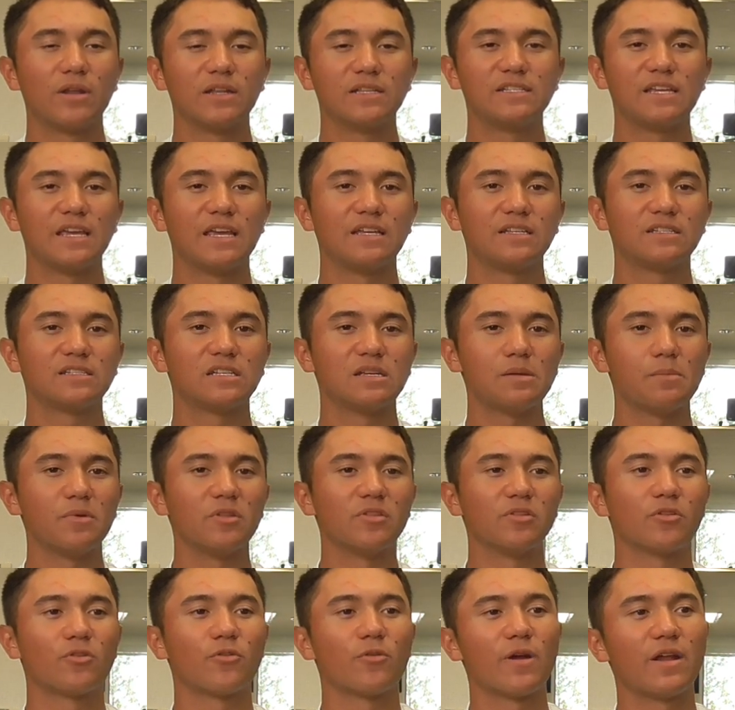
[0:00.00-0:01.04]
take some
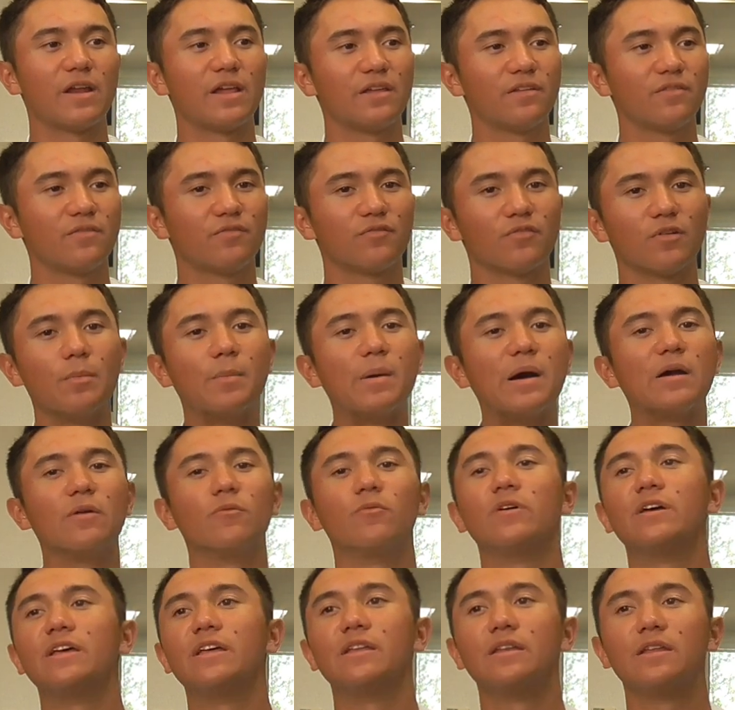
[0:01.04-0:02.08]
of the credit from my
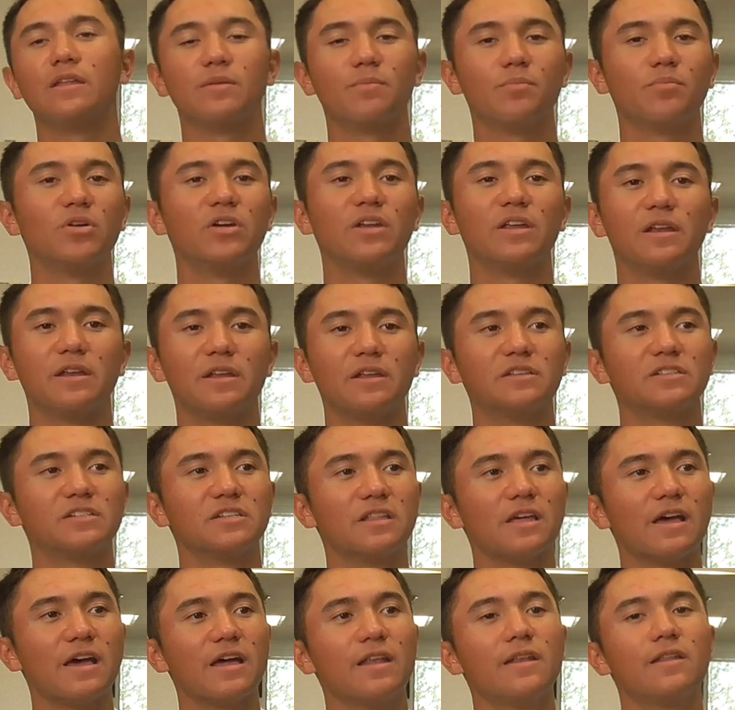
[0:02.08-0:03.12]
win and put it into
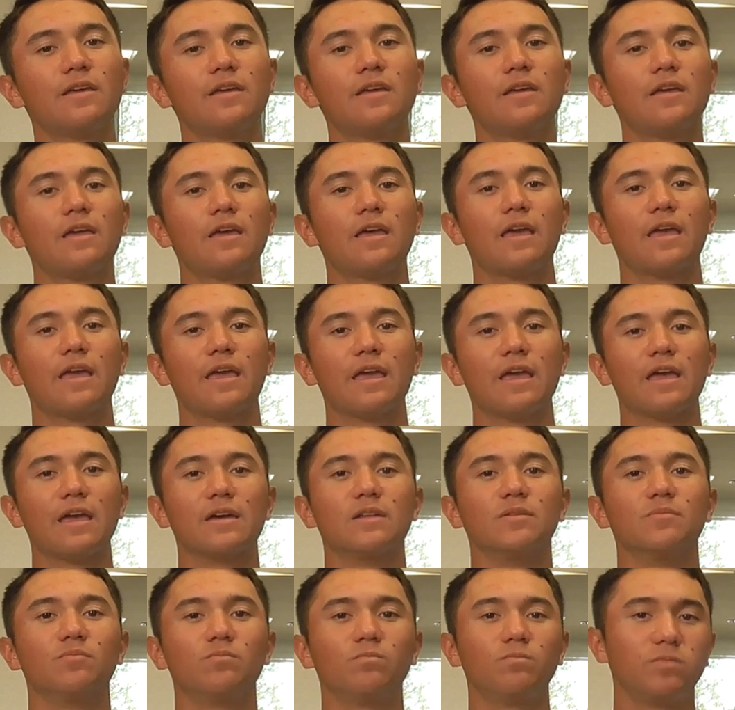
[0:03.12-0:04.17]
that,
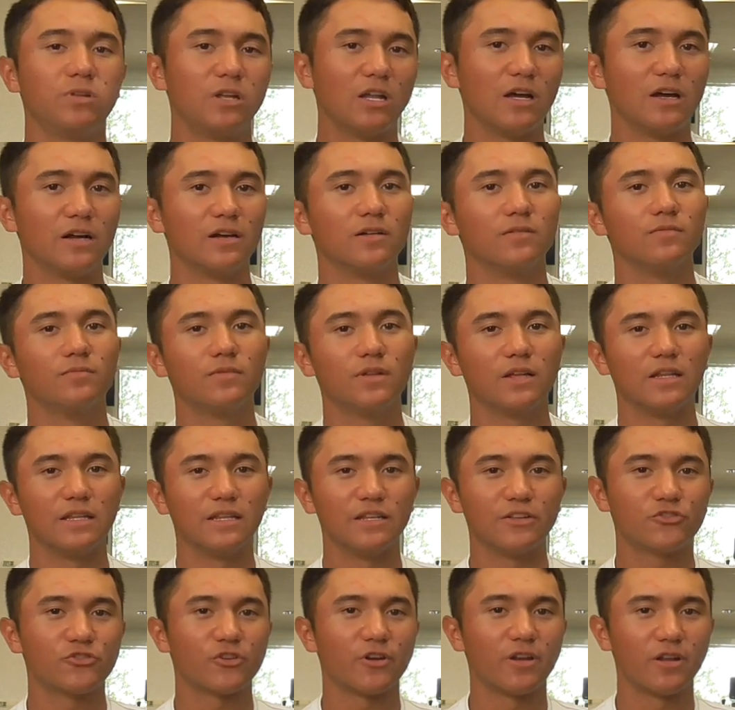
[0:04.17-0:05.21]
and plug
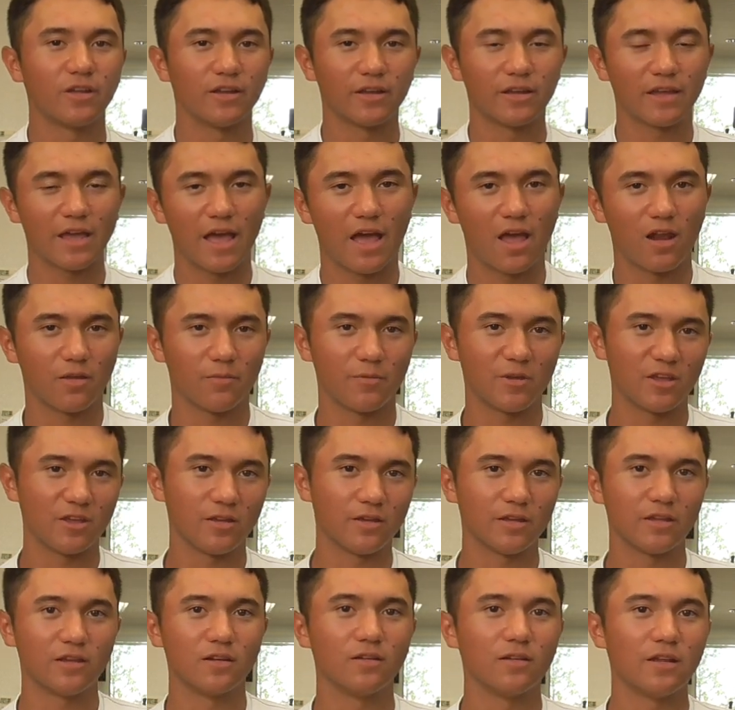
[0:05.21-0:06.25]
Elite Training
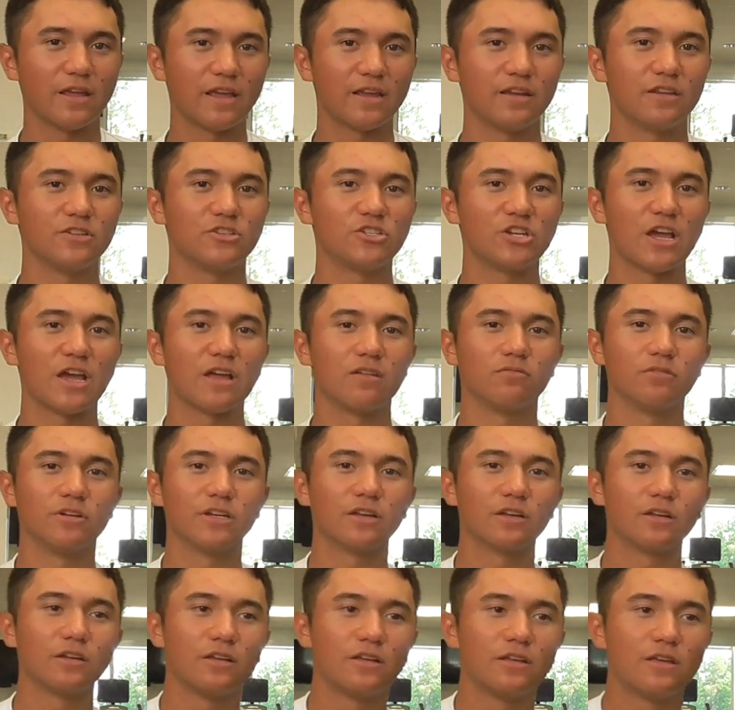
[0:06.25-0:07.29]
Academy and Andy
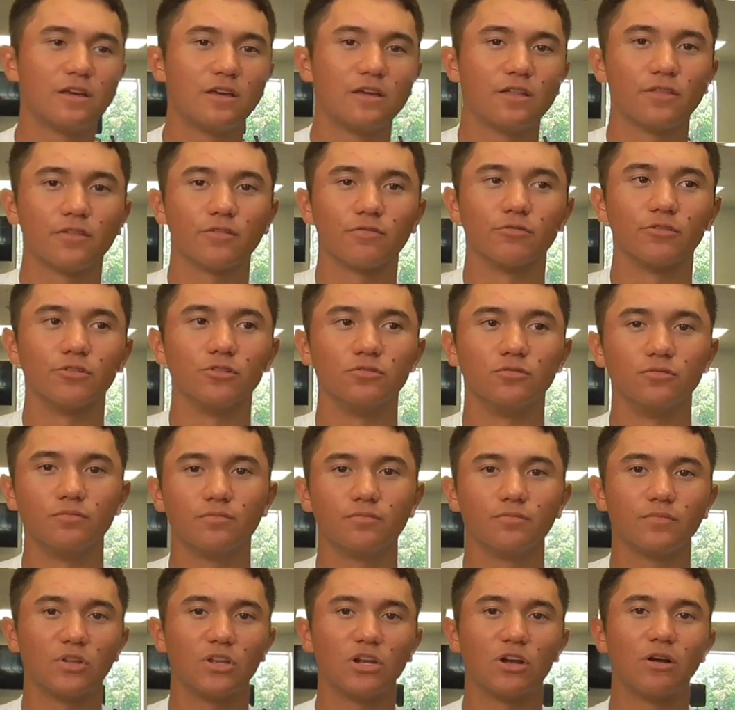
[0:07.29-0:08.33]
Chadwick for,
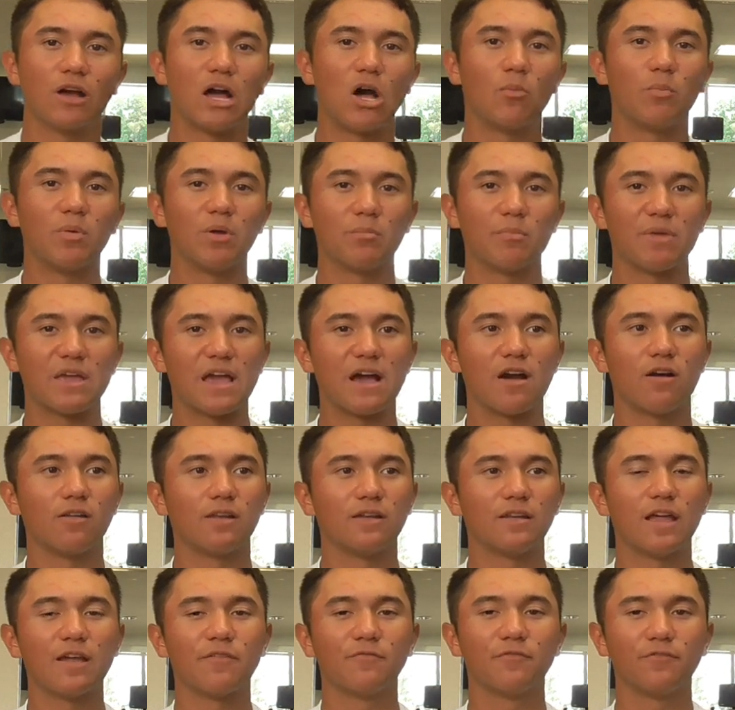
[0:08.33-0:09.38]
you know, helping me
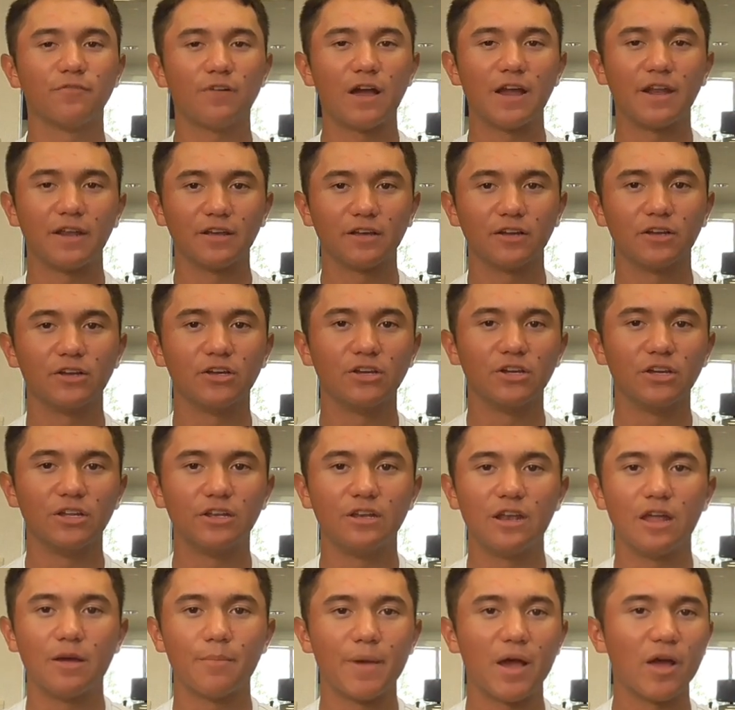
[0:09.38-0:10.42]
out and finding a
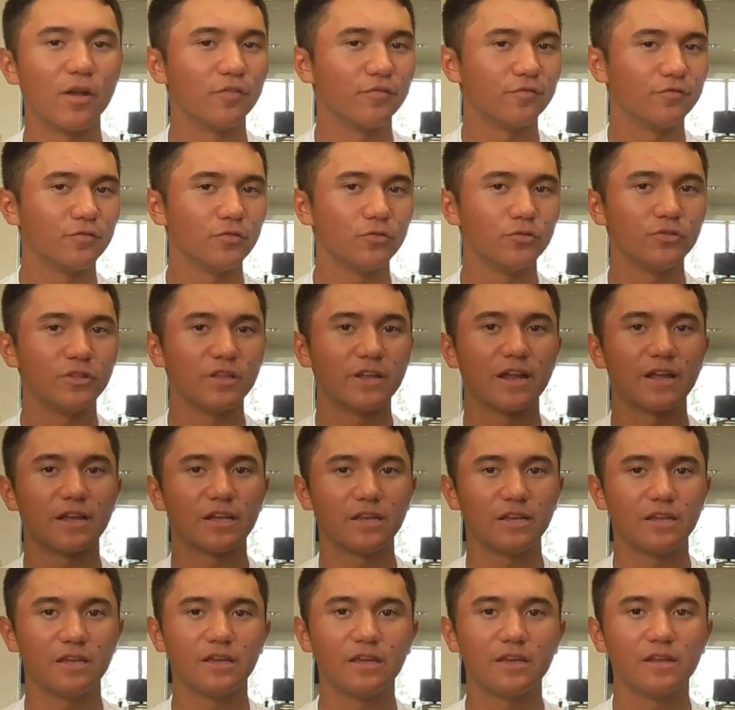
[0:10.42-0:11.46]
good amount of food that I
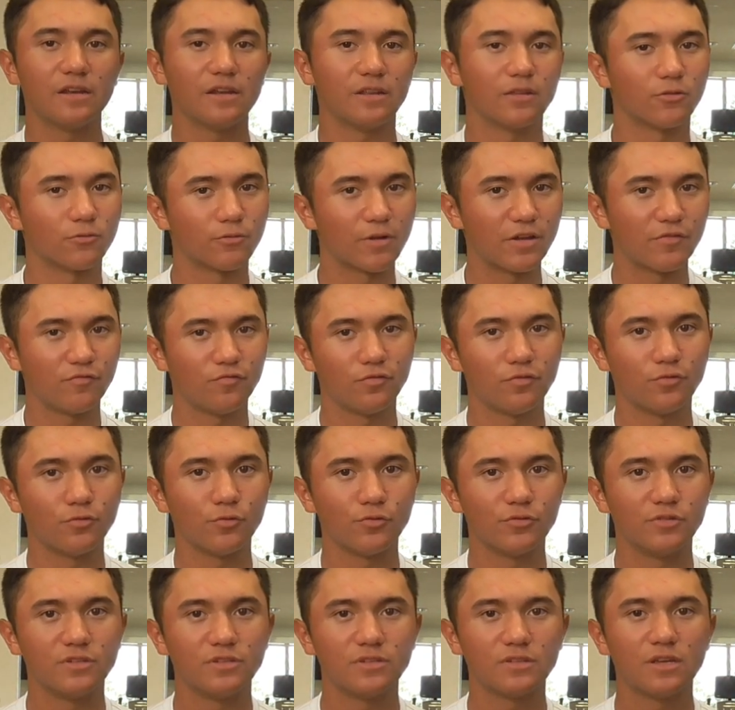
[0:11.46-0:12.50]
can eat, the right
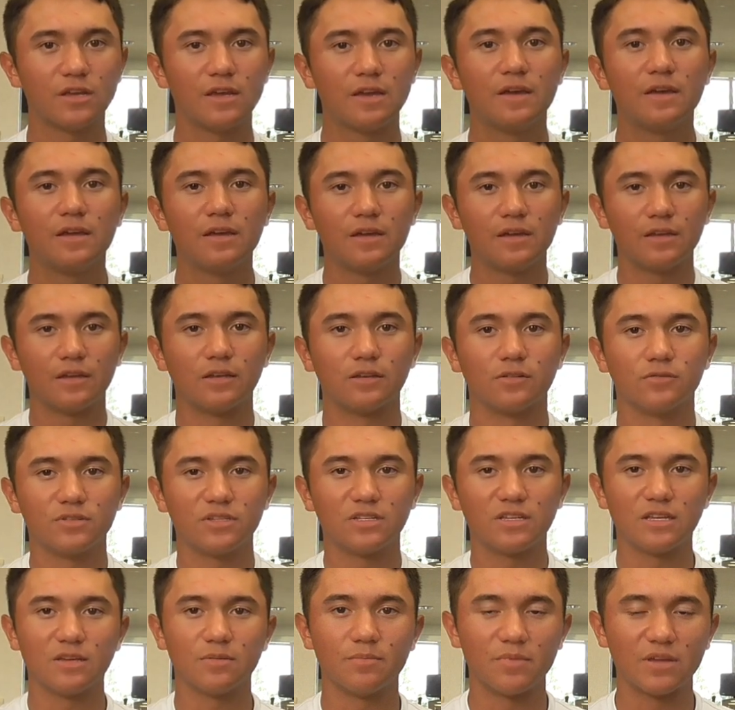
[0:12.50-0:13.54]
foods, you know, to
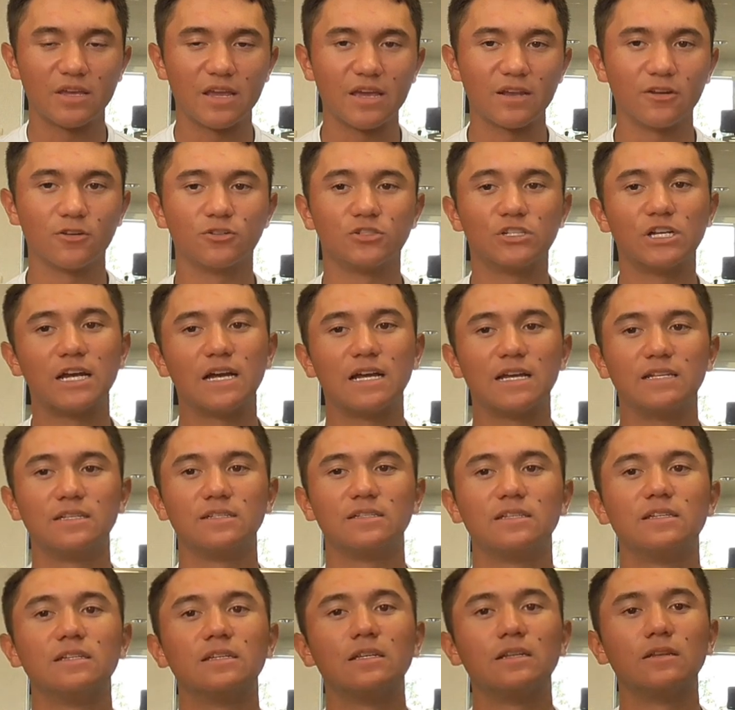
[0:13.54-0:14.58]
keep me
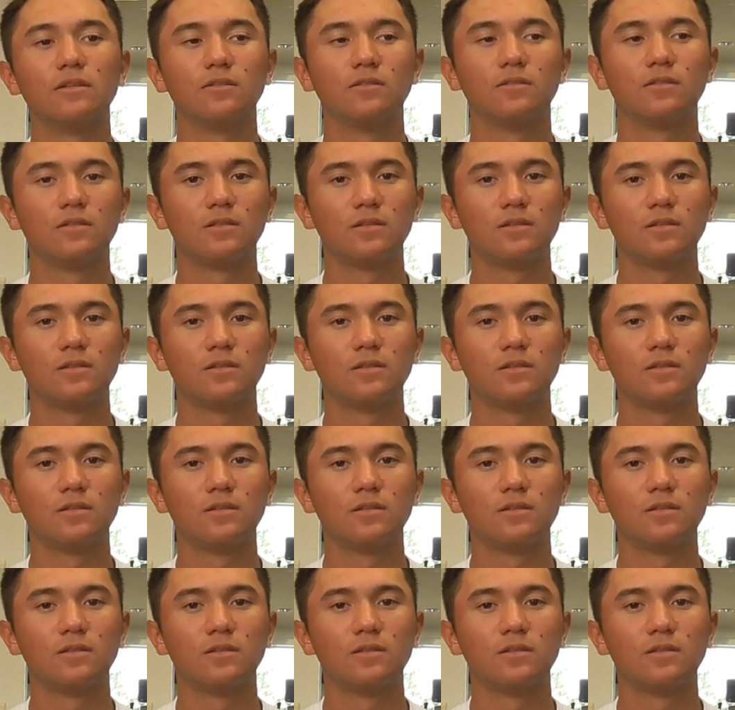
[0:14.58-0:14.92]
energized and